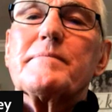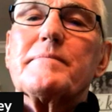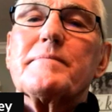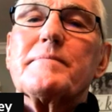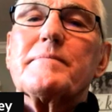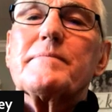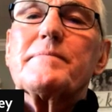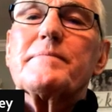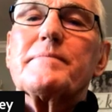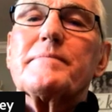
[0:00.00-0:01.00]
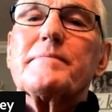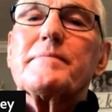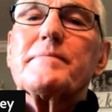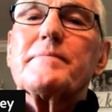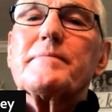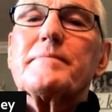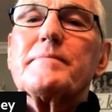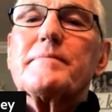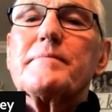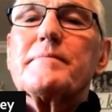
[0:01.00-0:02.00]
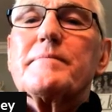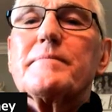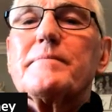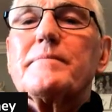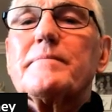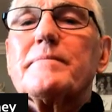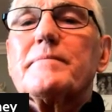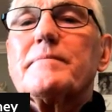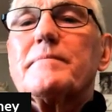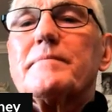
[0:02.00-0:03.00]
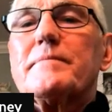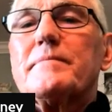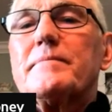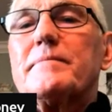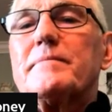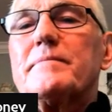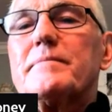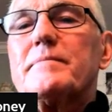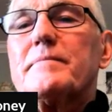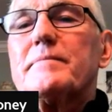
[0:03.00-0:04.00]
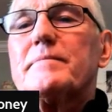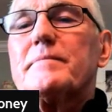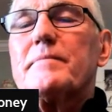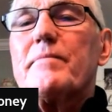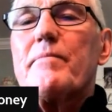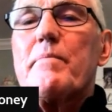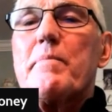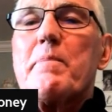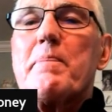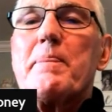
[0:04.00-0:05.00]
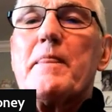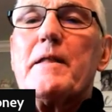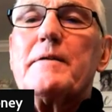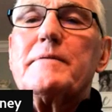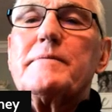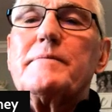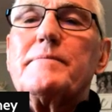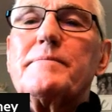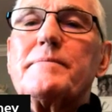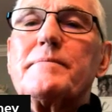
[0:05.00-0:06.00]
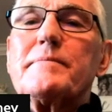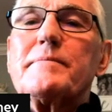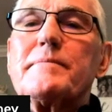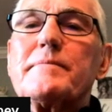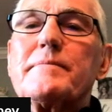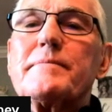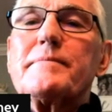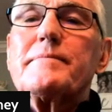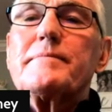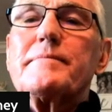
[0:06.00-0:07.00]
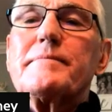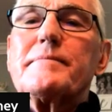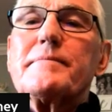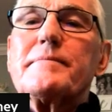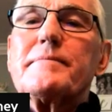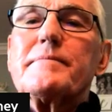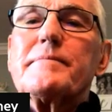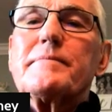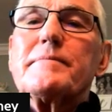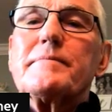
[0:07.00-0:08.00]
[no speech]